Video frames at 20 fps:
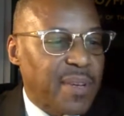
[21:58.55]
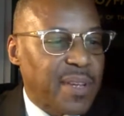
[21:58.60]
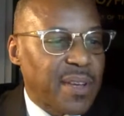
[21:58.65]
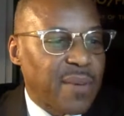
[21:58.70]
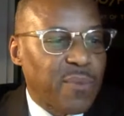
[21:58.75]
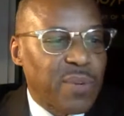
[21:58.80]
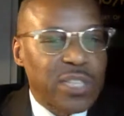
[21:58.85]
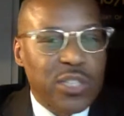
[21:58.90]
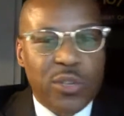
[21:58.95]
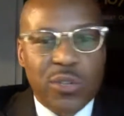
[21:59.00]

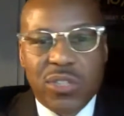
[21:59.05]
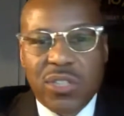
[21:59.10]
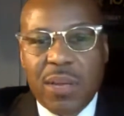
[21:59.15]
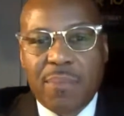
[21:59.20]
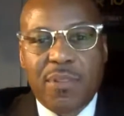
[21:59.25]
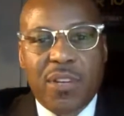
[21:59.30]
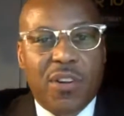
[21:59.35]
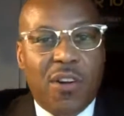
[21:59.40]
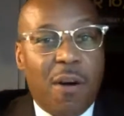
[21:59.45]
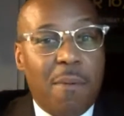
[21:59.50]
and we do
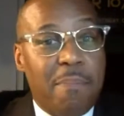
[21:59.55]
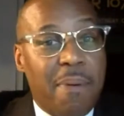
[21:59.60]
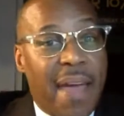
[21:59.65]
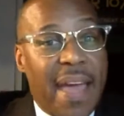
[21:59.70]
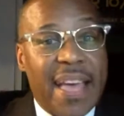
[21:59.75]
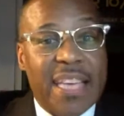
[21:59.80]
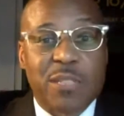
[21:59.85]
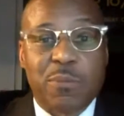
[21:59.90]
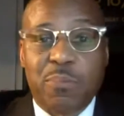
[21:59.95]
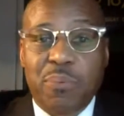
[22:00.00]
something called
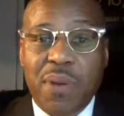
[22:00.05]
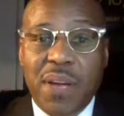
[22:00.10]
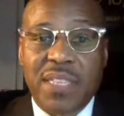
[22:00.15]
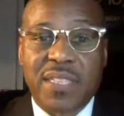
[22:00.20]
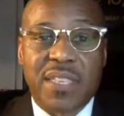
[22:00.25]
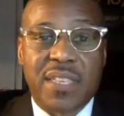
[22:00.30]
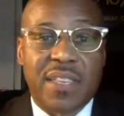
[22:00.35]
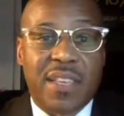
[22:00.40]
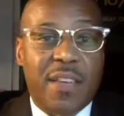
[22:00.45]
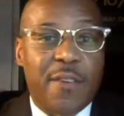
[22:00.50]
past,
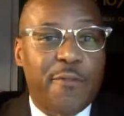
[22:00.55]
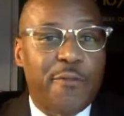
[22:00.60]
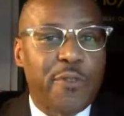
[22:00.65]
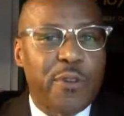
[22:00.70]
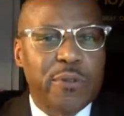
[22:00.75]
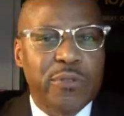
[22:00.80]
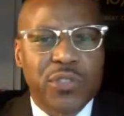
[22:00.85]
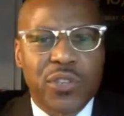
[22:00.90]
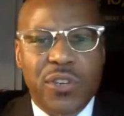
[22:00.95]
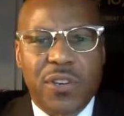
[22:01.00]
present, and
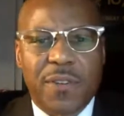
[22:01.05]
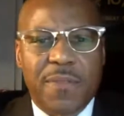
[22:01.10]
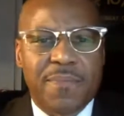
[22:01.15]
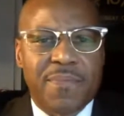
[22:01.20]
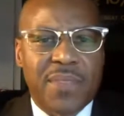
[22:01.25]
future.